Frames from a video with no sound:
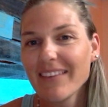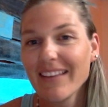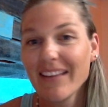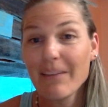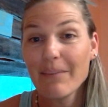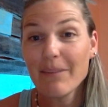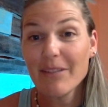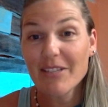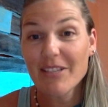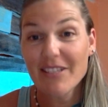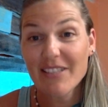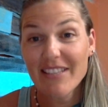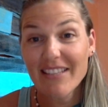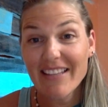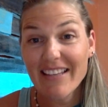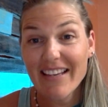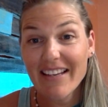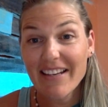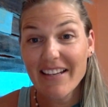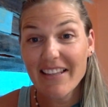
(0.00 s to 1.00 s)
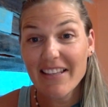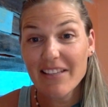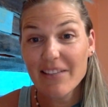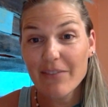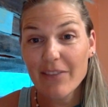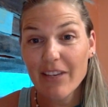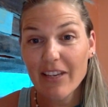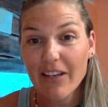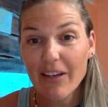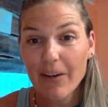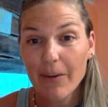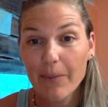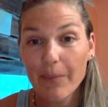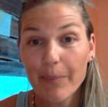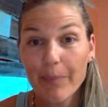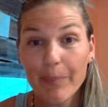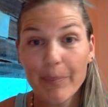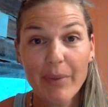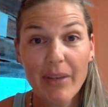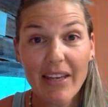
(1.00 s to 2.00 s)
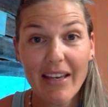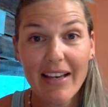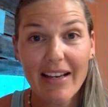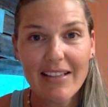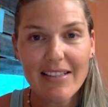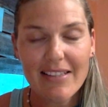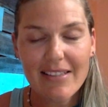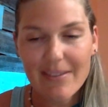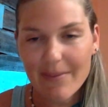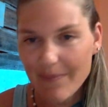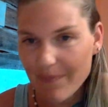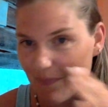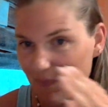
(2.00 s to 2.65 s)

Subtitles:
But just at the end of this video, P.S.